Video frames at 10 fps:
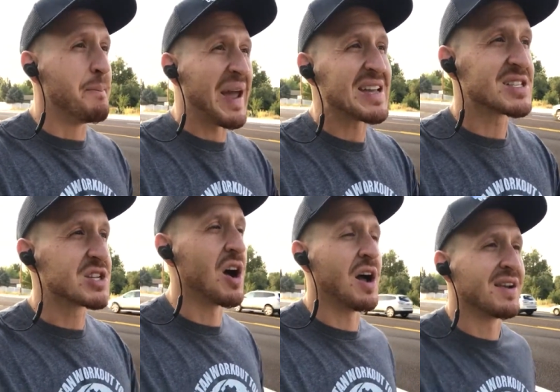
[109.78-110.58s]

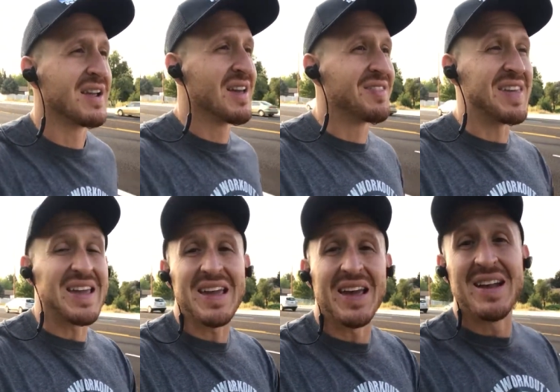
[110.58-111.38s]
based on
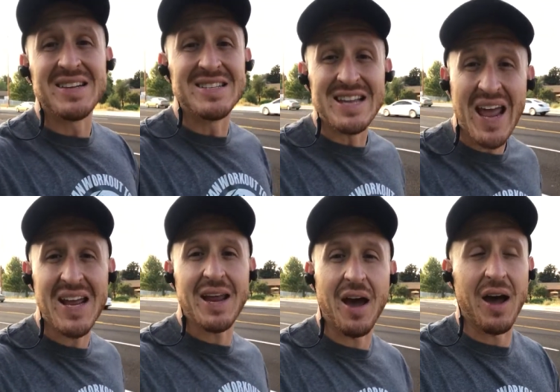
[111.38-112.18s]
the
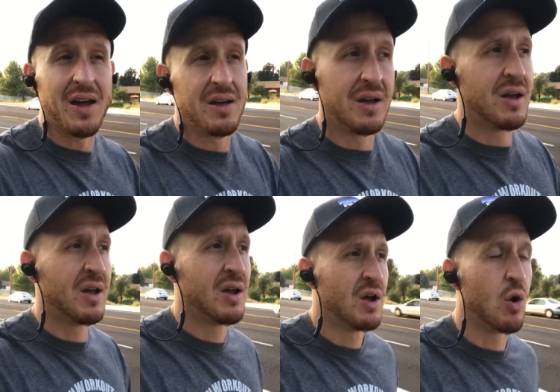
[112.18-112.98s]
data
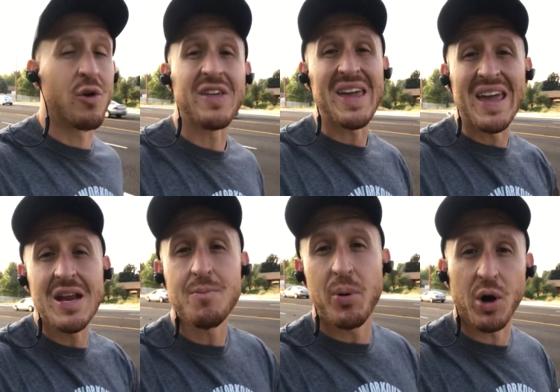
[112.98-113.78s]
or the
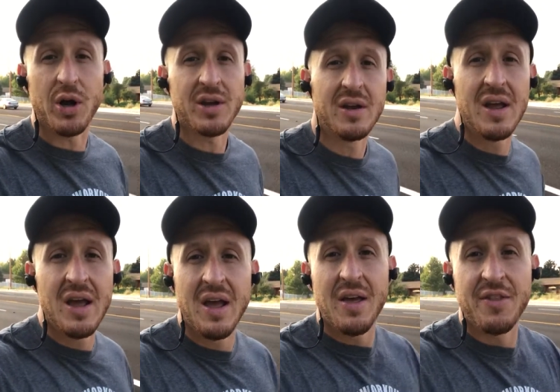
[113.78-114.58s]
input
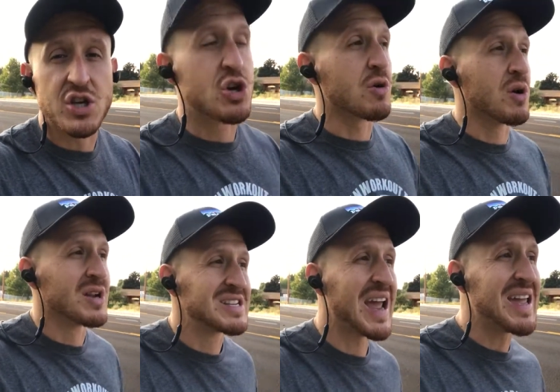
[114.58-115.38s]
that you're
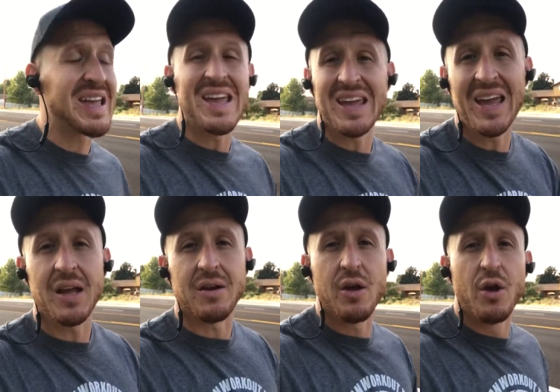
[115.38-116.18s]
taking
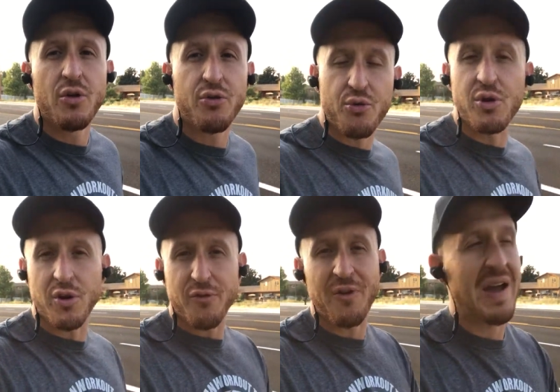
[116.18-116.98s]
in through
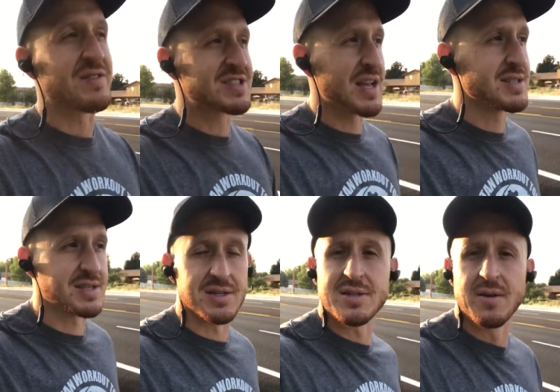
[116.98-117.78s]
your five
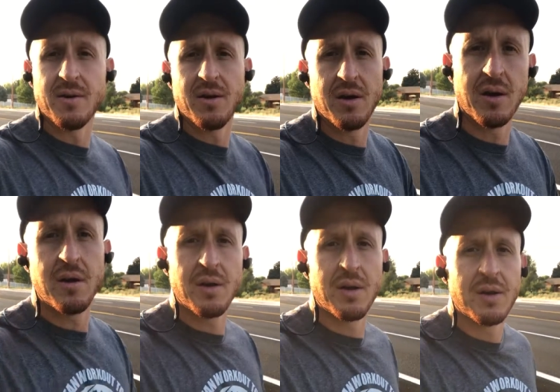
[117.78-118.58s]
senses.
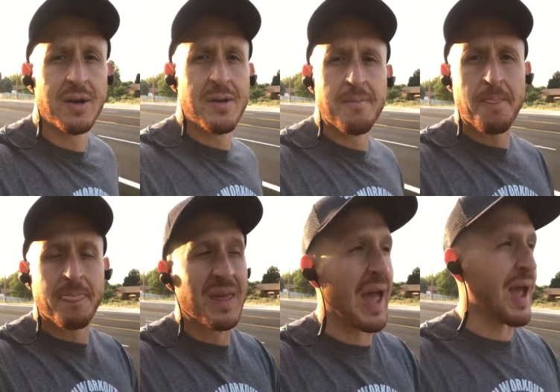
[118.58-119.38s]

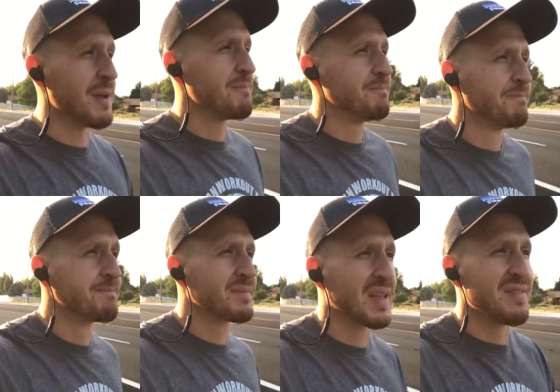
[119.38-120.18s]
Okay?
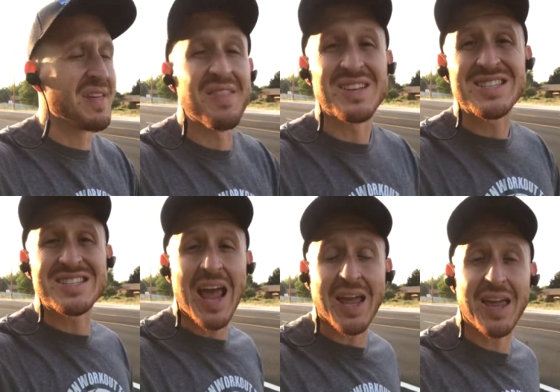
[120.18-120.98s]
Then the
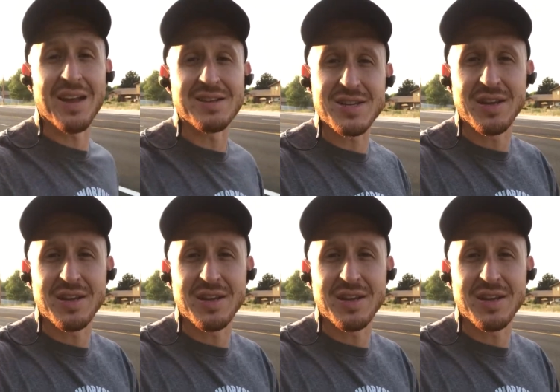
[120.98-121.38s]
second